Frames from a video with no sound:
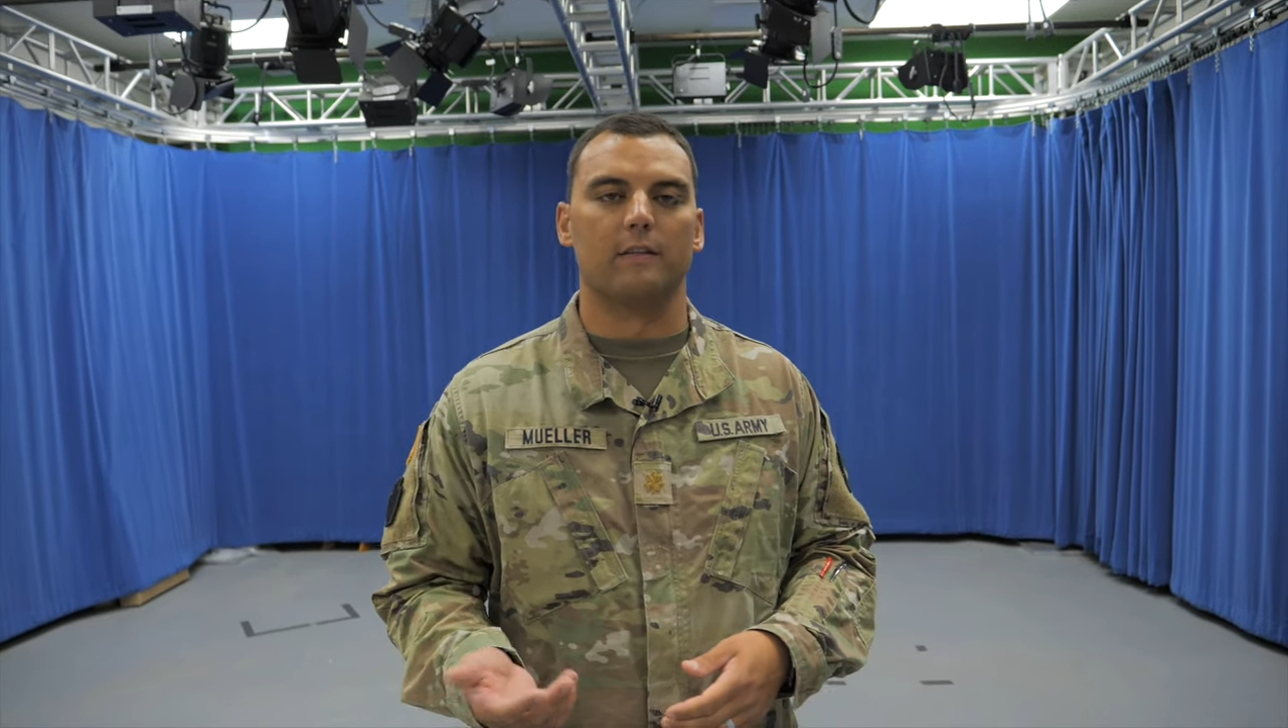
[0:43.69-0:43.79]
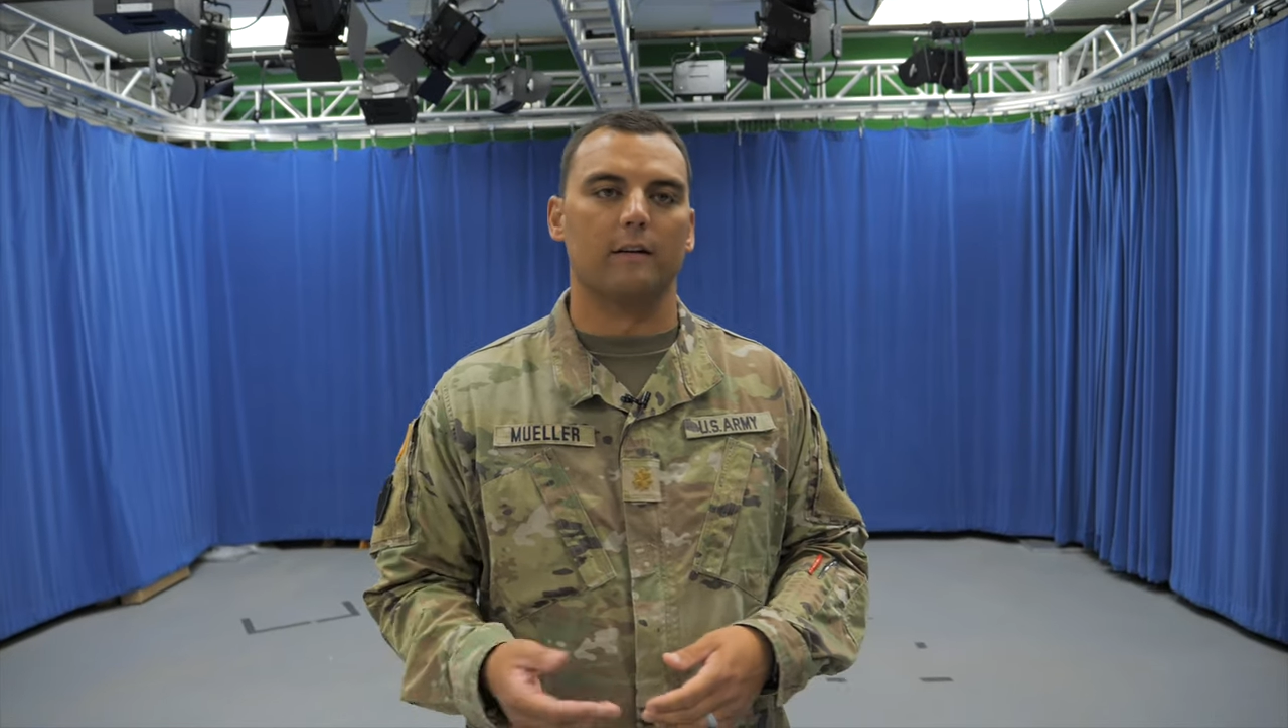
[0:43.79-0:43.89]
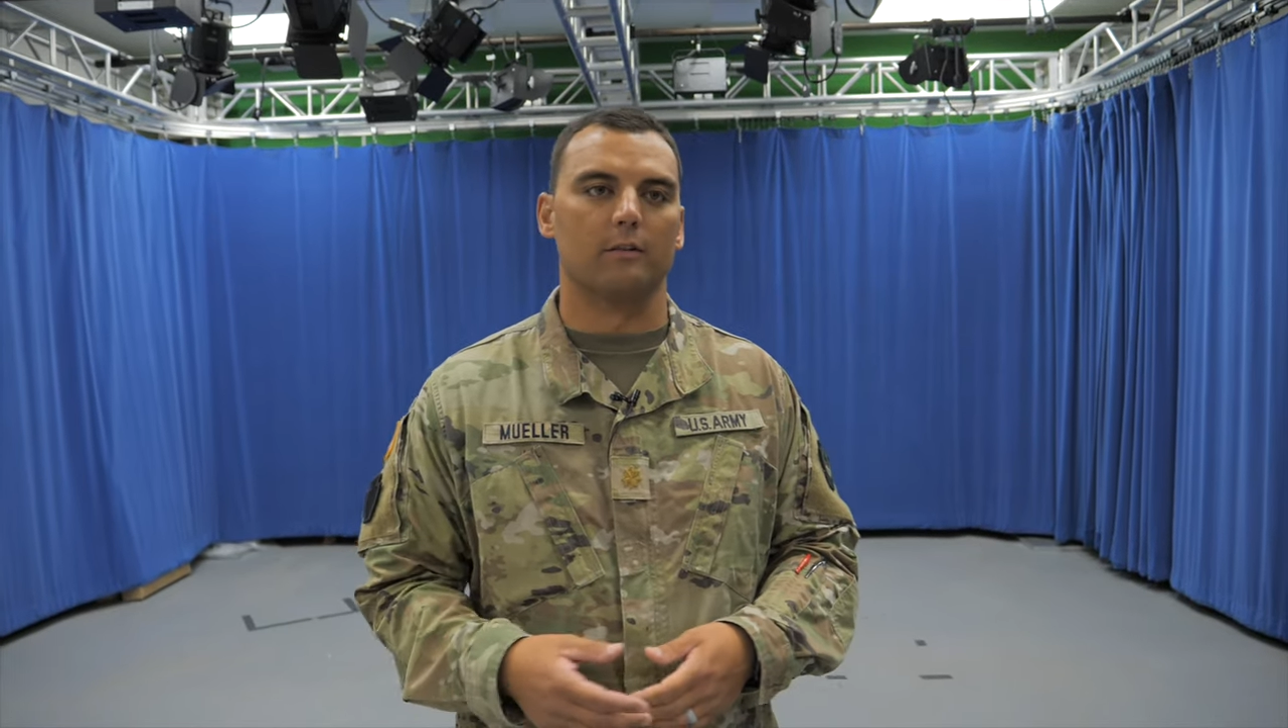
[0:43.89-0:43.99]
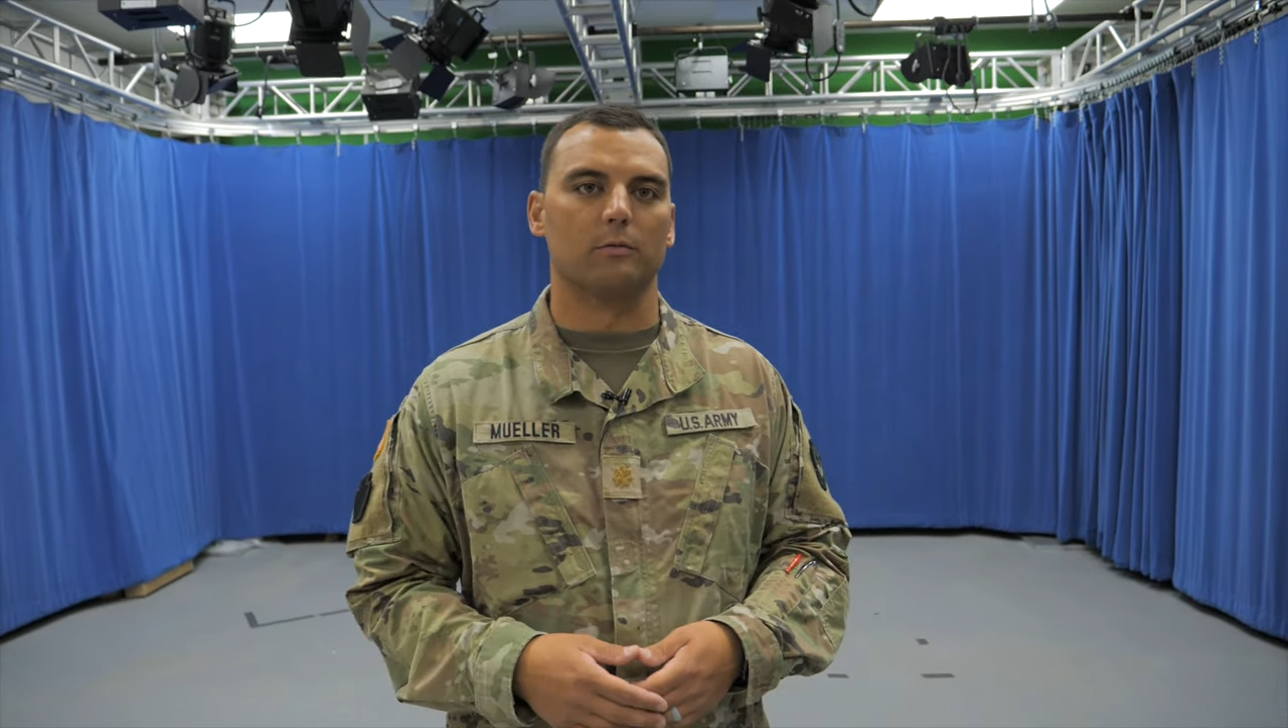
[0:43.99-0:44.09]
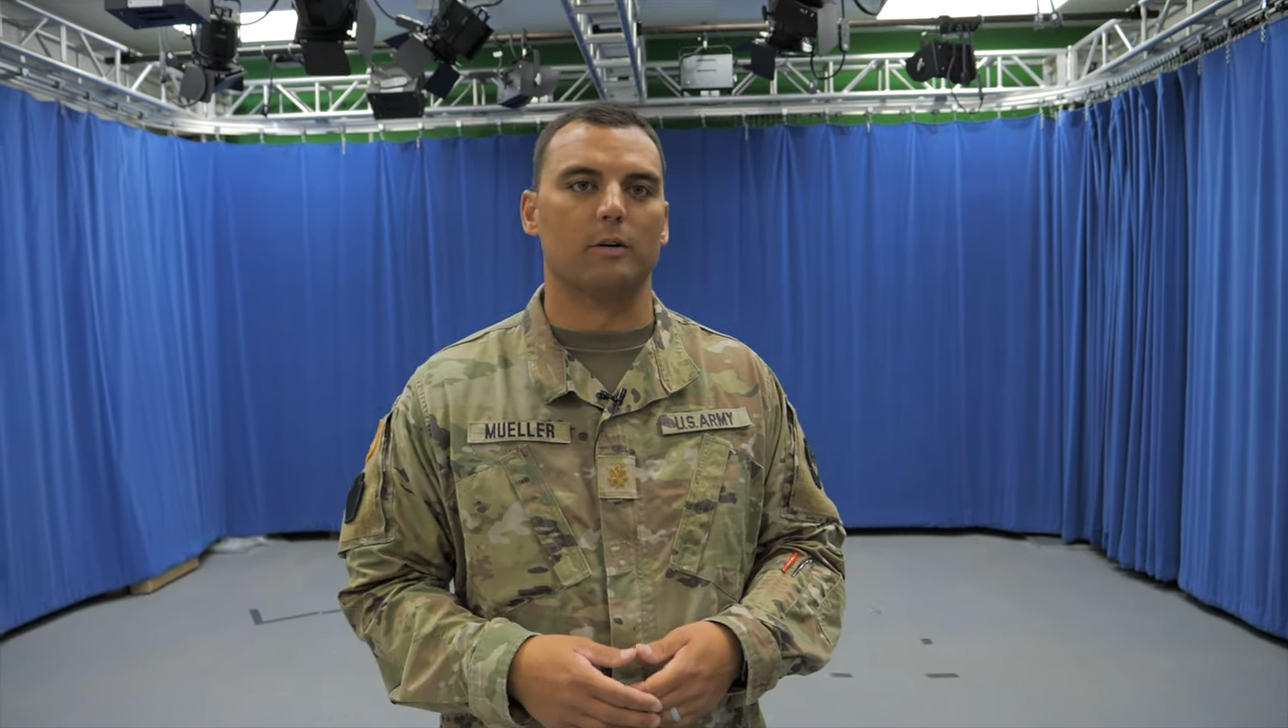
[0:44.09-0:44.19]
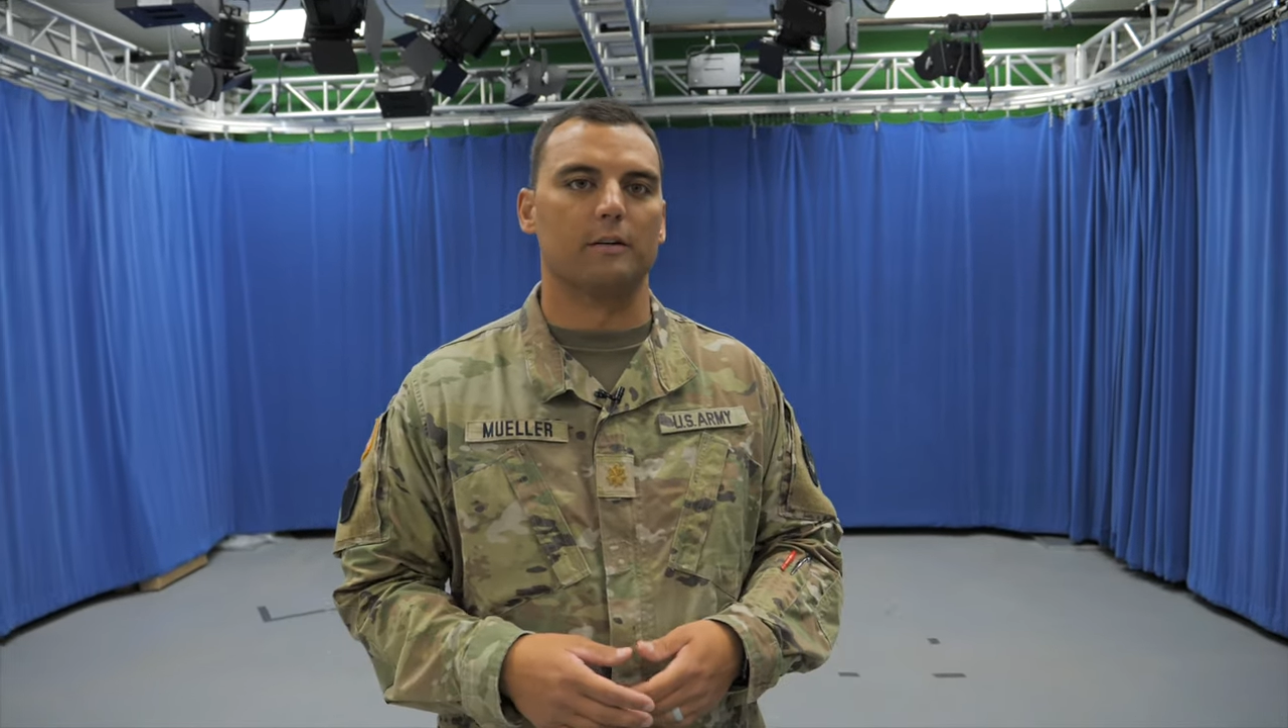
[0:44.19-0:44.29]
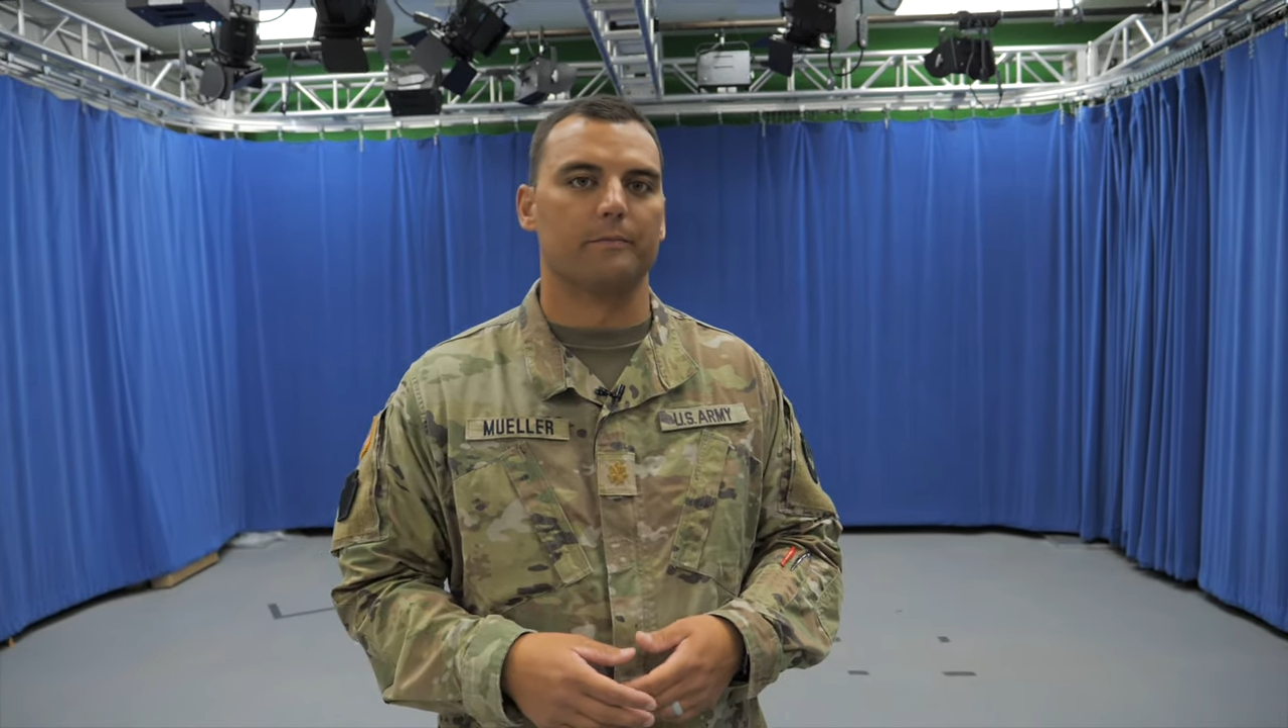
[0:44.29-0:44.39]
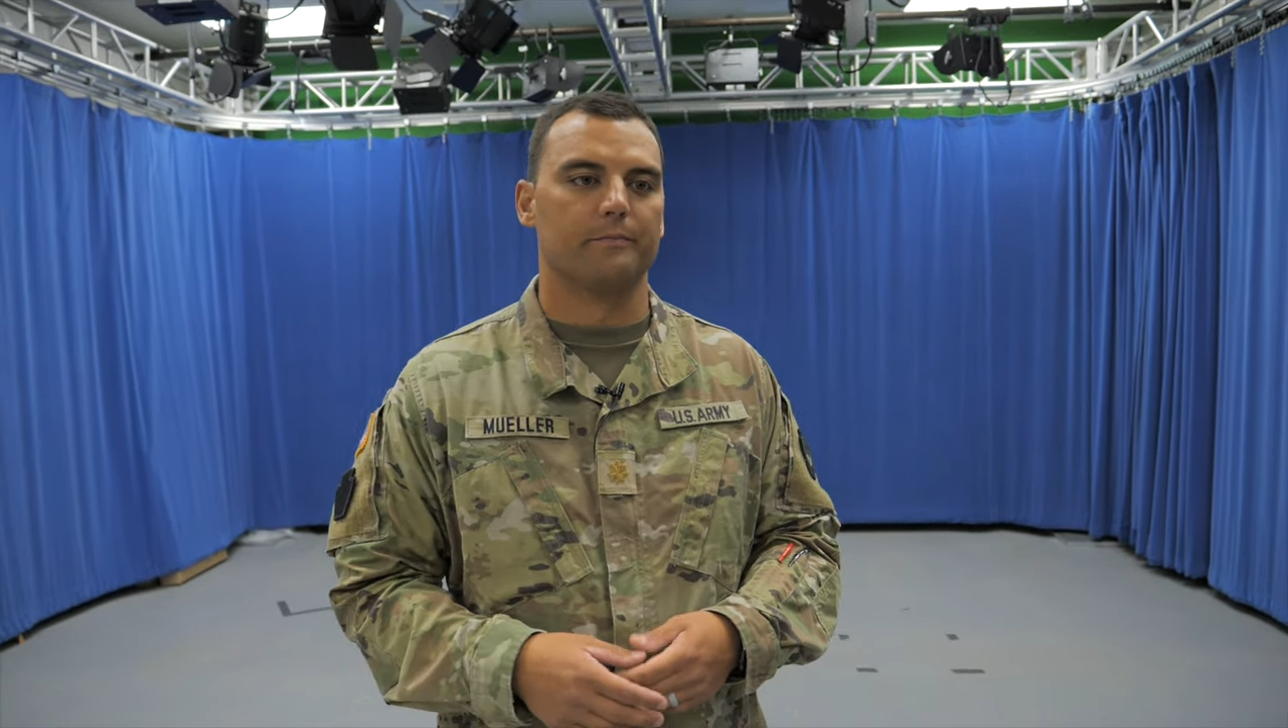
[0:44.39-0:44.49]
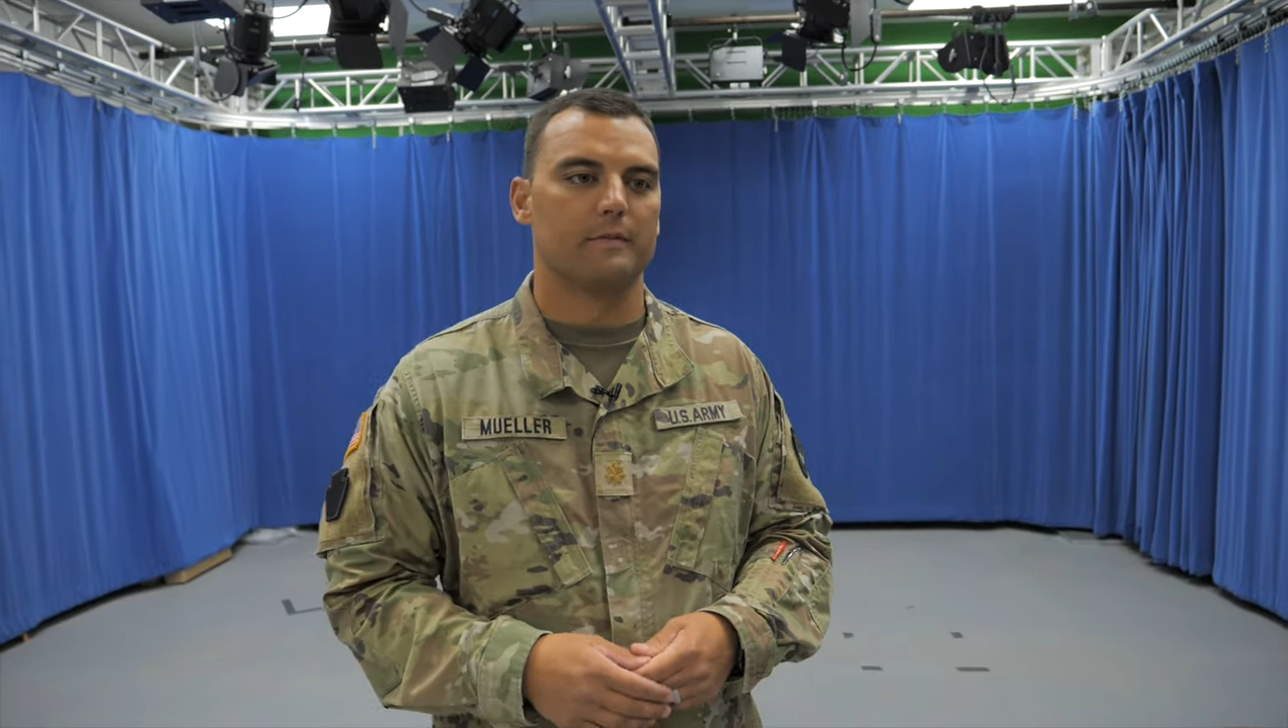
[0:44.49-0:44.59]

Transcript: in there as well.